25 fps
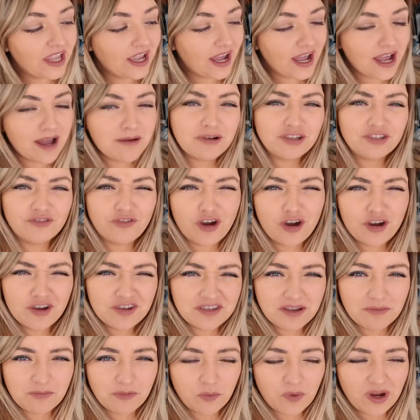Um, as far
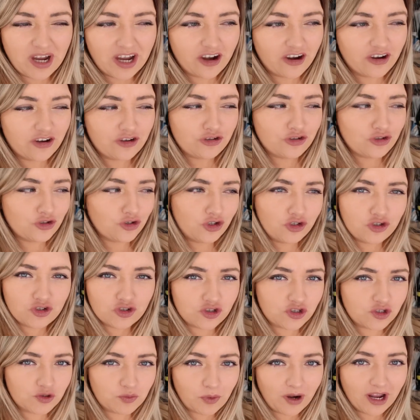as I'm aware, you
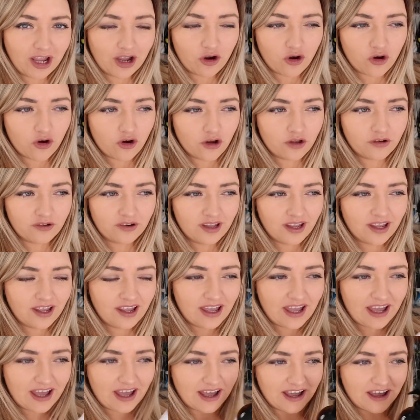just spray it on
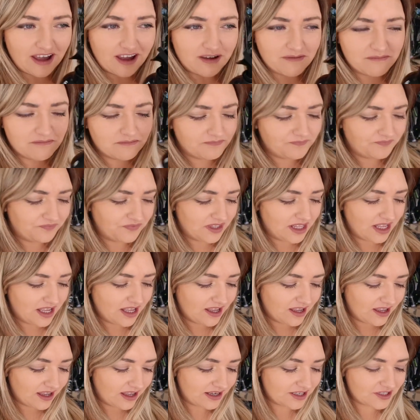um,
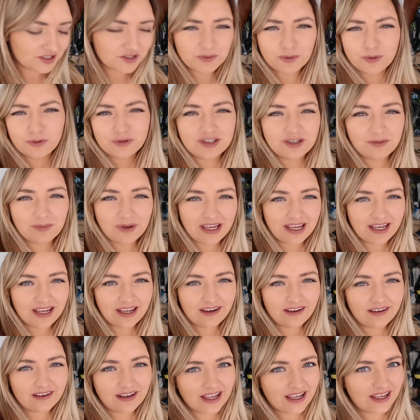and it's supposed to
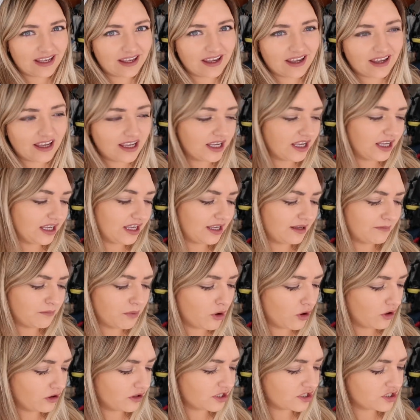be like a
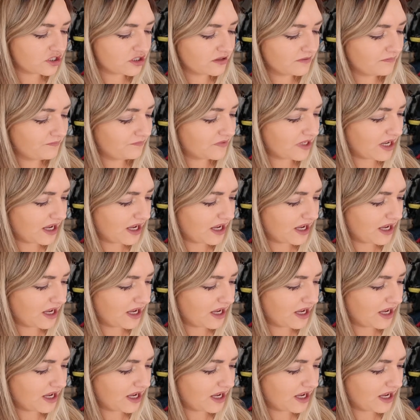polish.